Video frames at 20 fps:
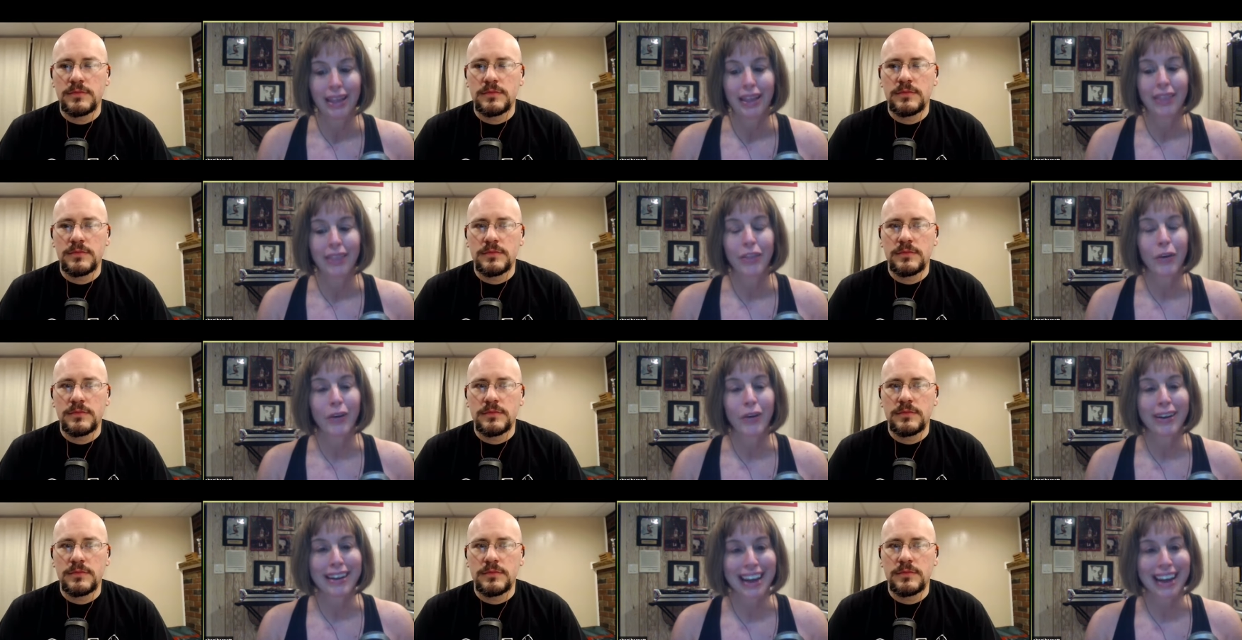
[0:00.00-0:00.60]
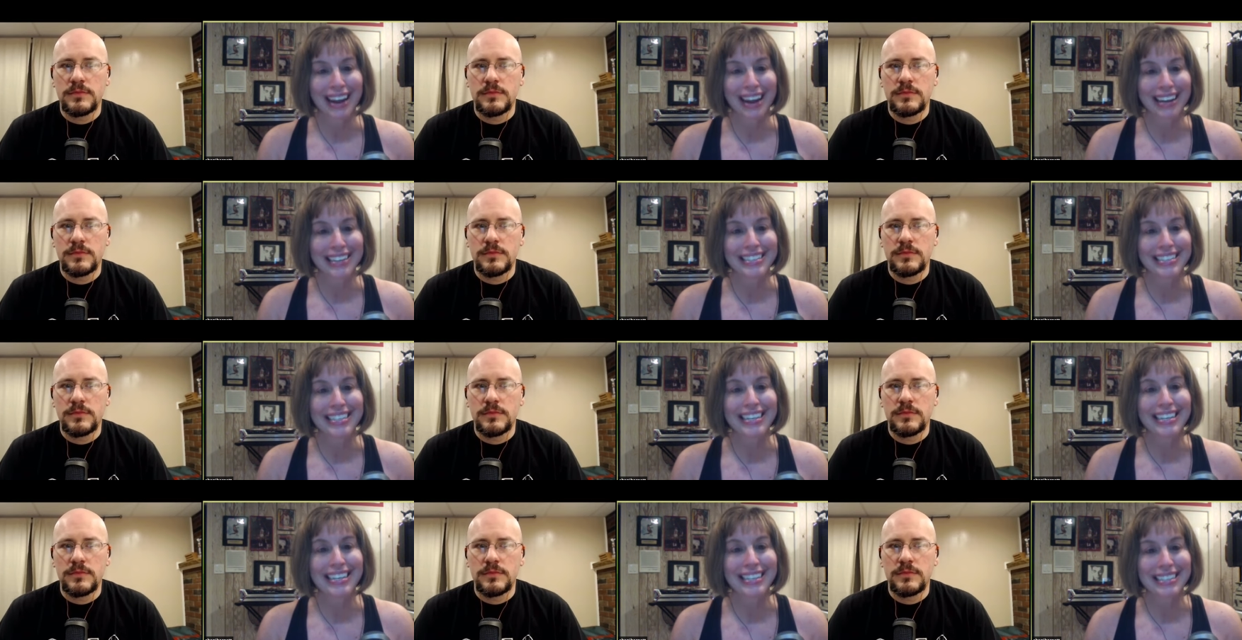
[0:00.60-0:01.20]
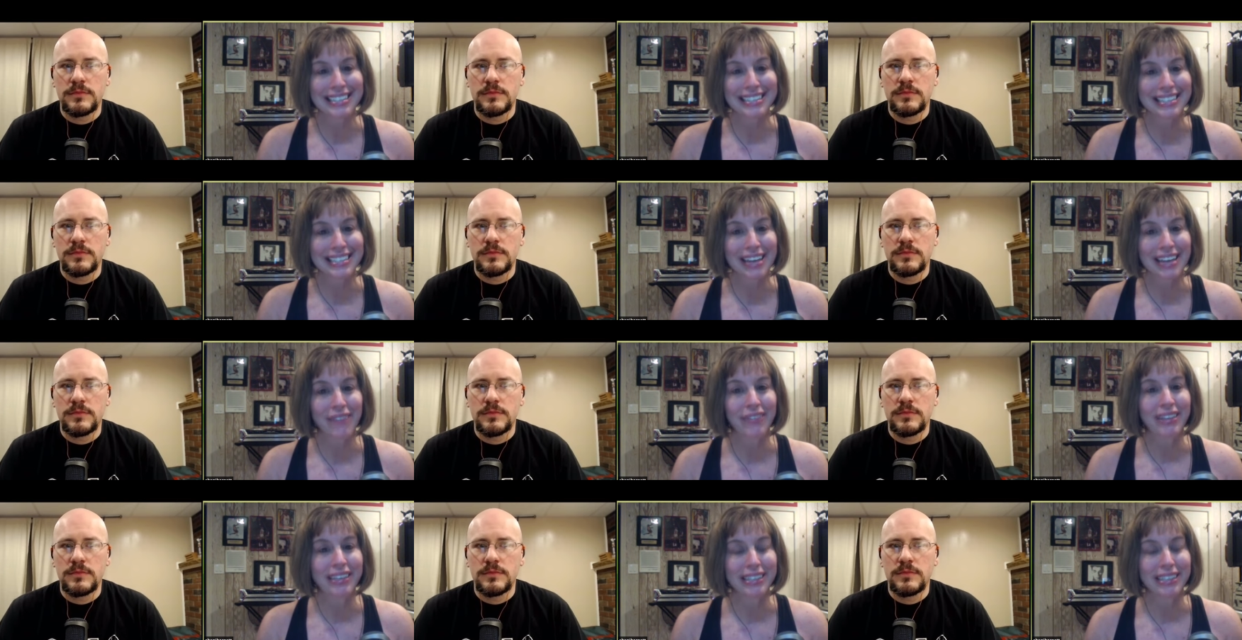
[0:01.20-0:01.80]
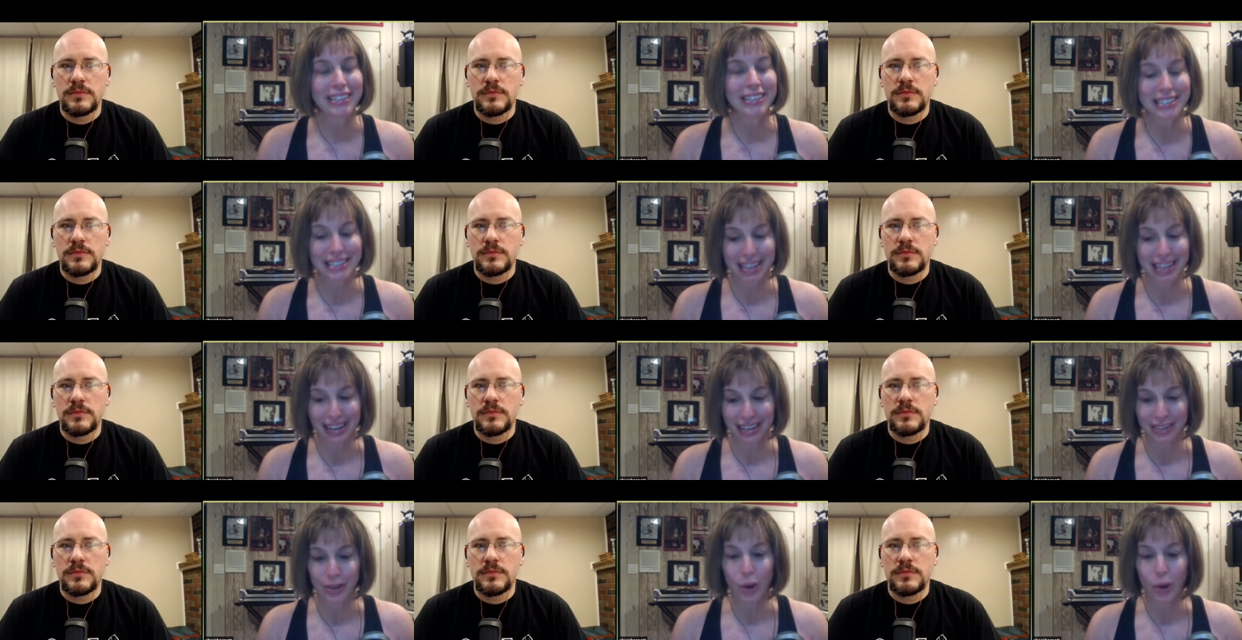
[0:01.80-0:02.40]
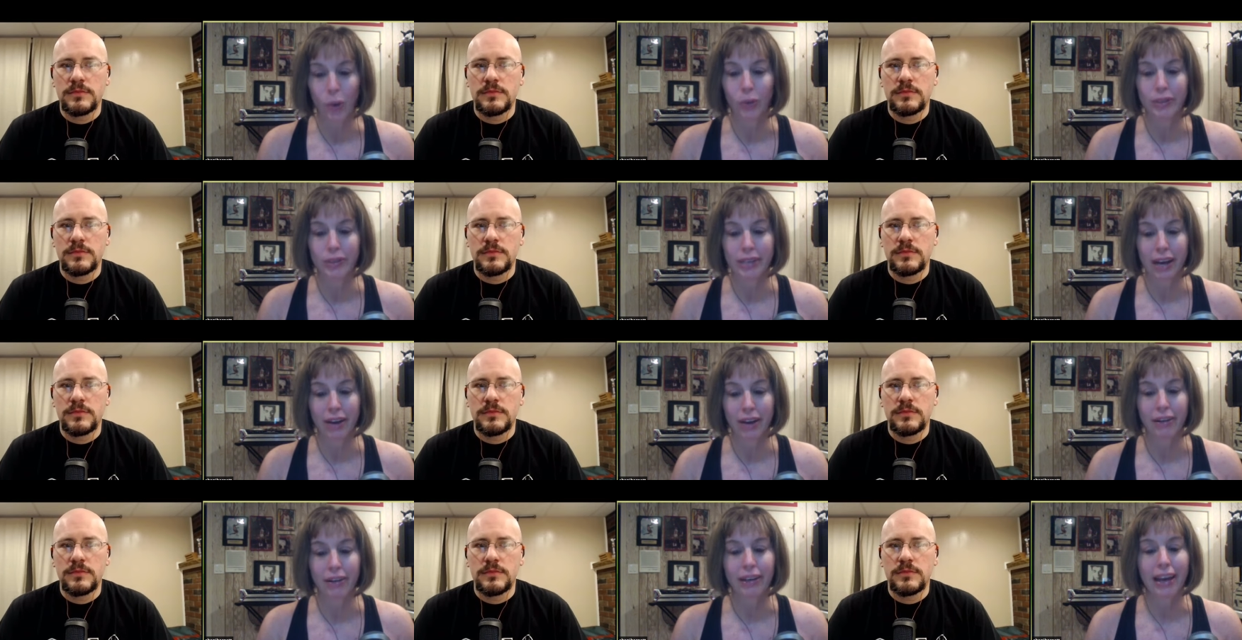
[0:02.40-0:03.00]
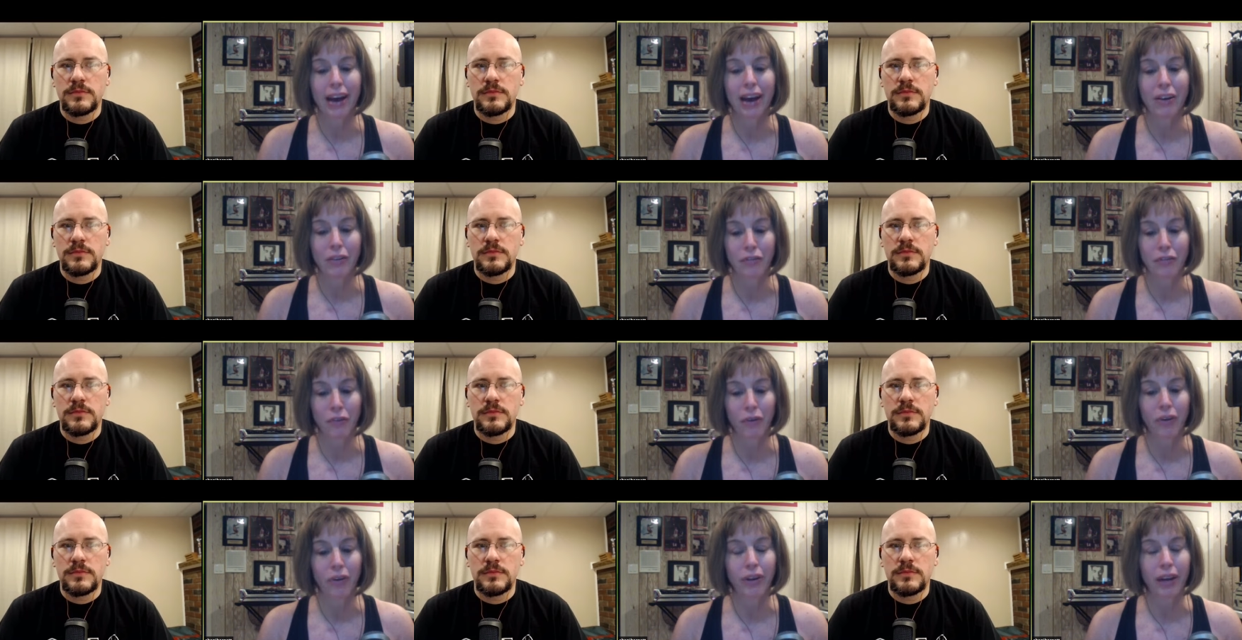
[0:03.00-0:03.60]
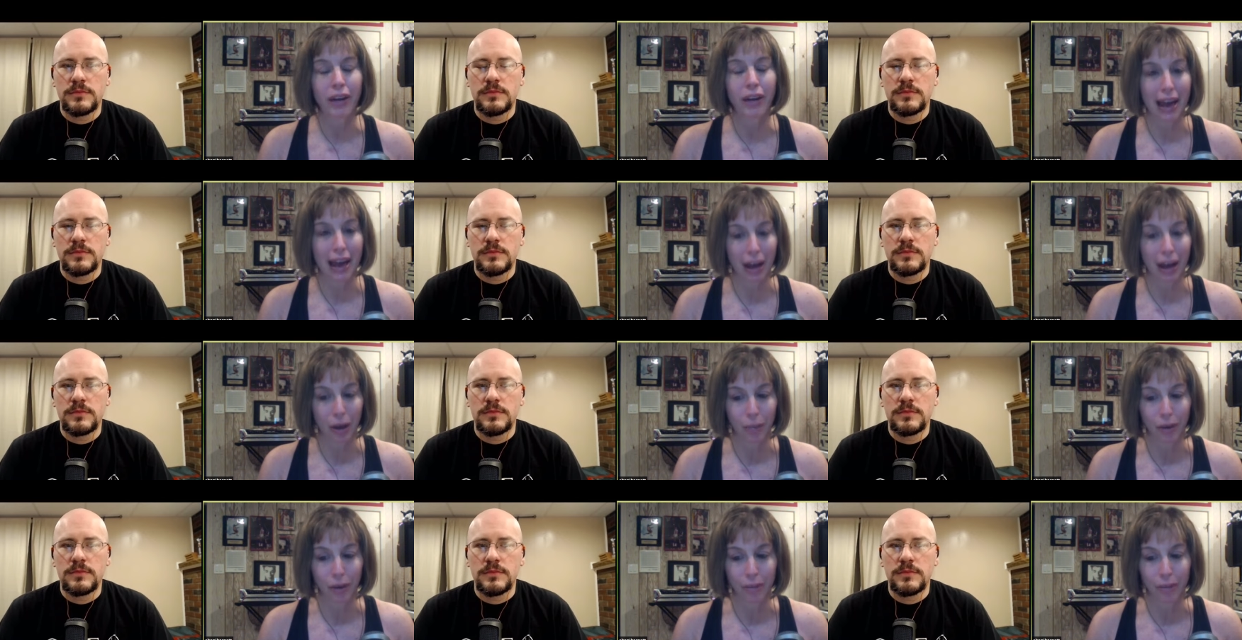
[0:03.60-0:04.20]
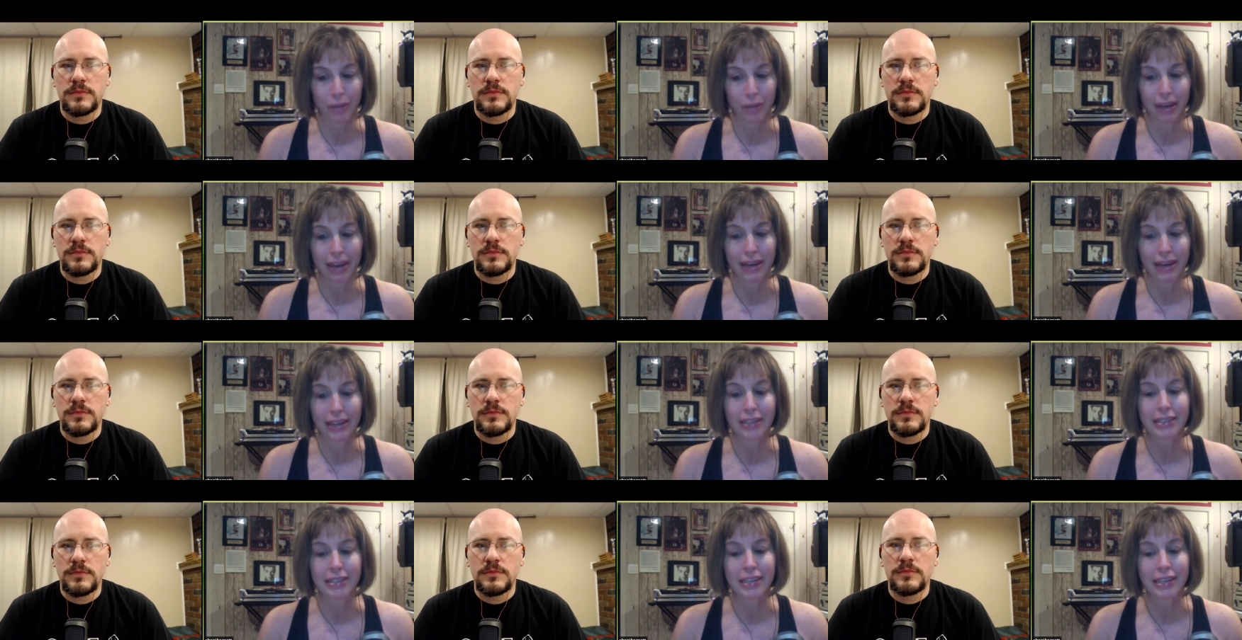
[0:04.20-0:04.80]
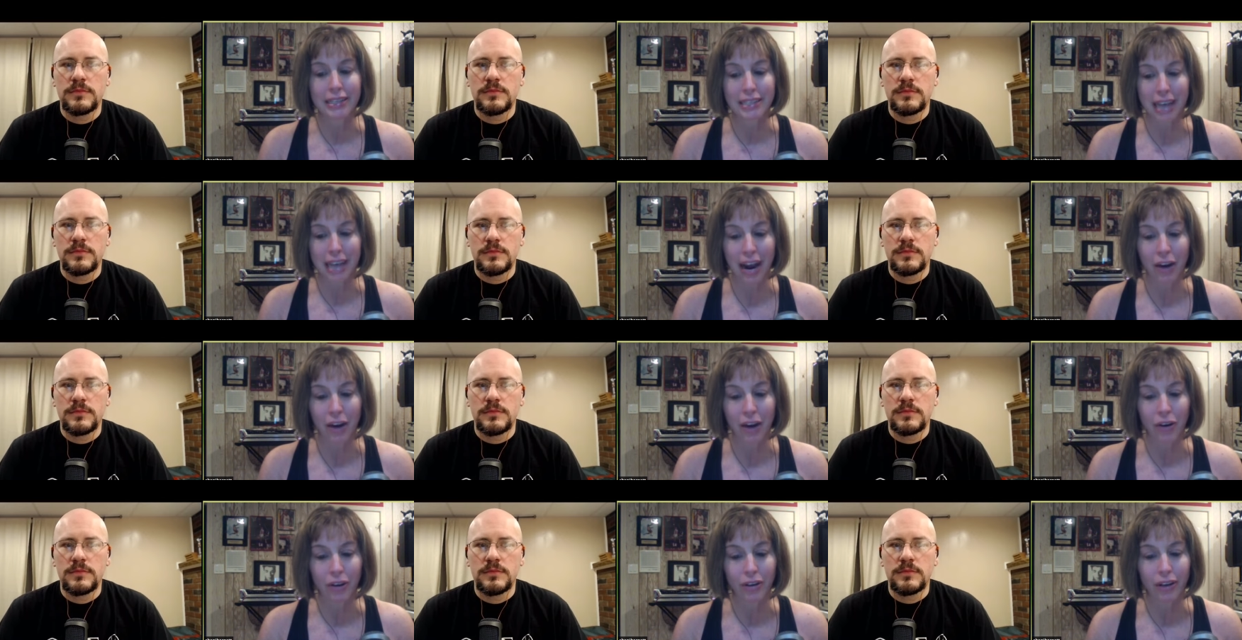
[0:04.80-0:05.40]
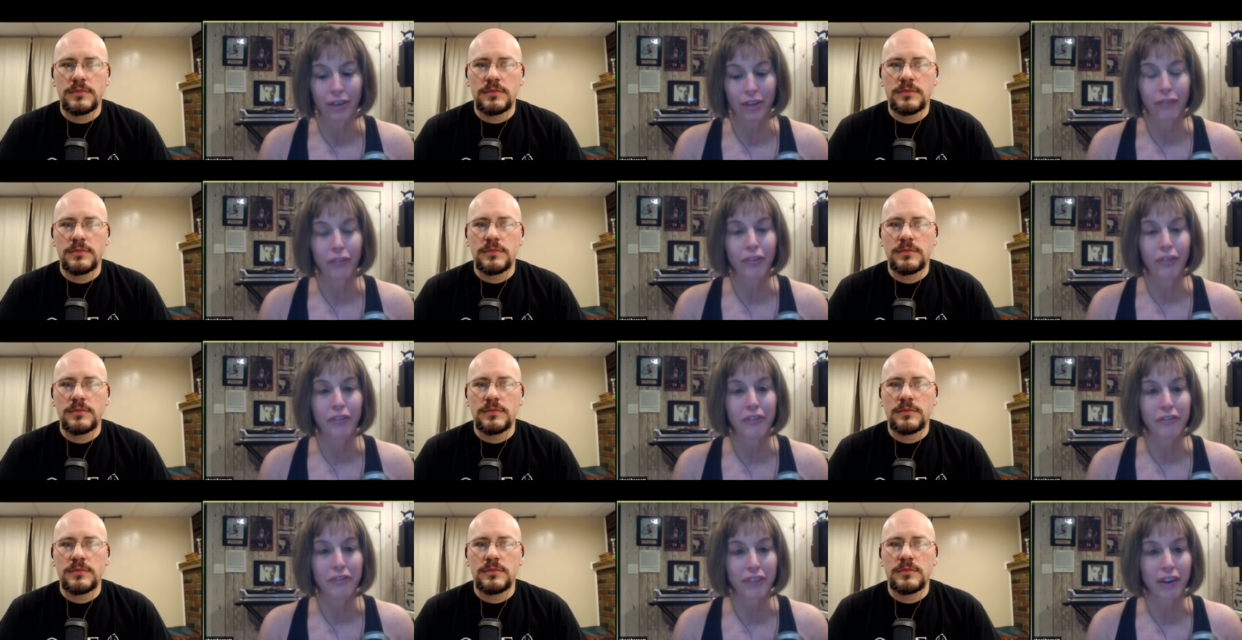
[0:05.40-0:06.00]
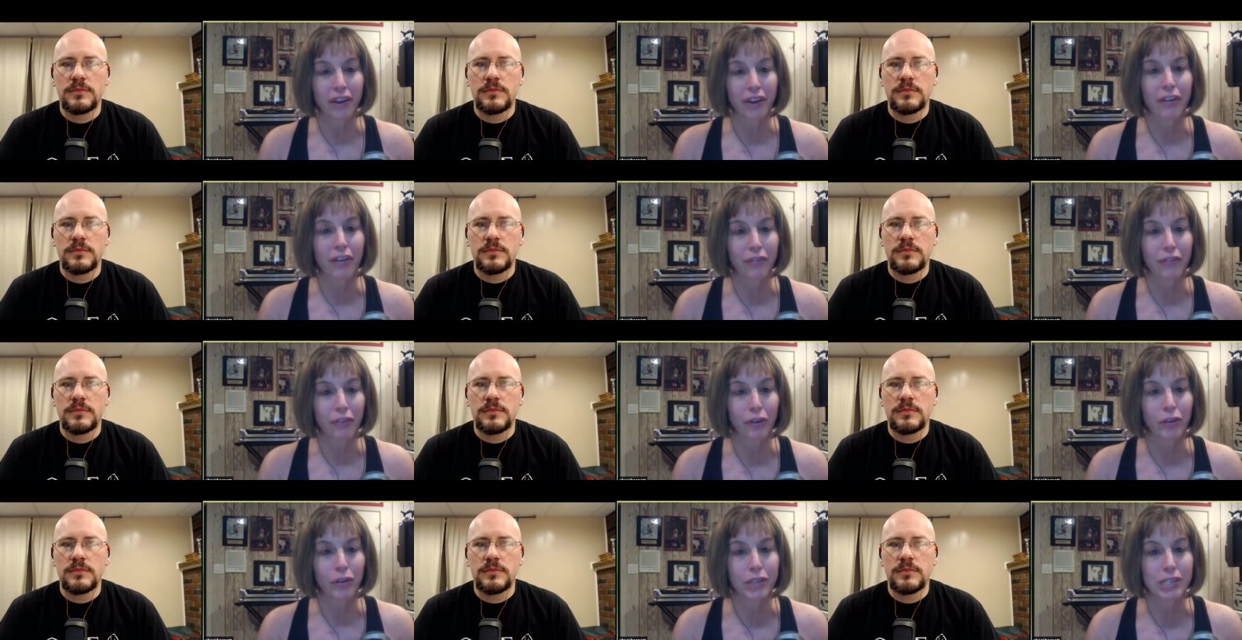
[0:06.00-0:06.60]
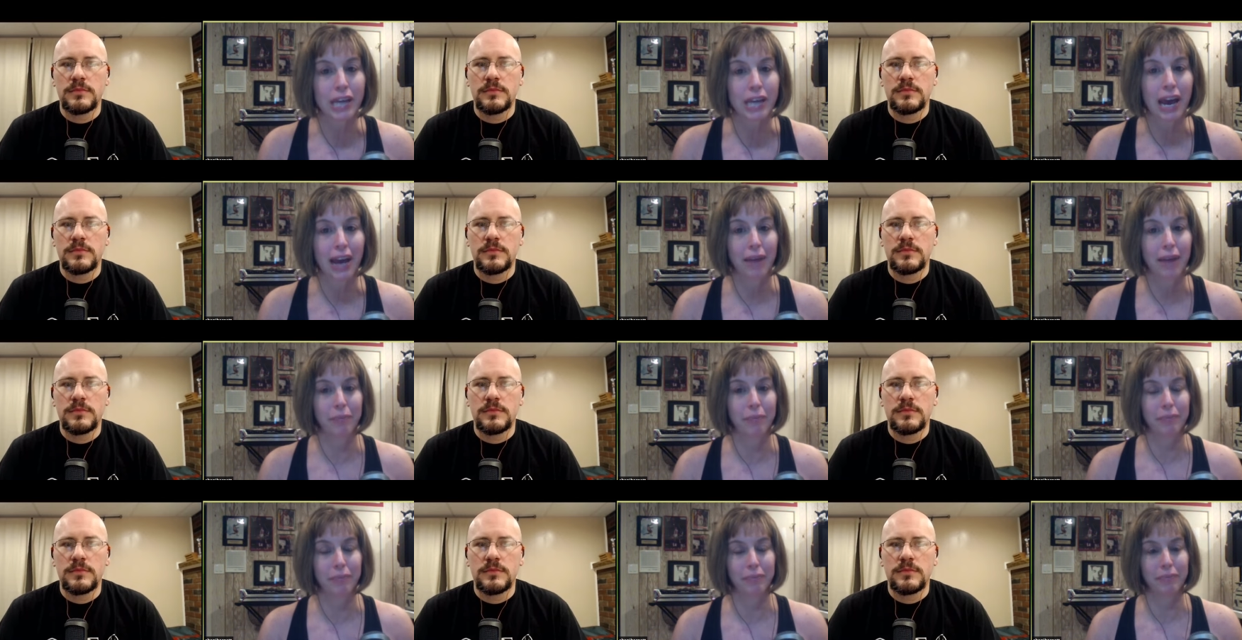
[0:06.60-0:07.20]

Speaker 1: their 1976 Hotel California album in its entirety for the very first time.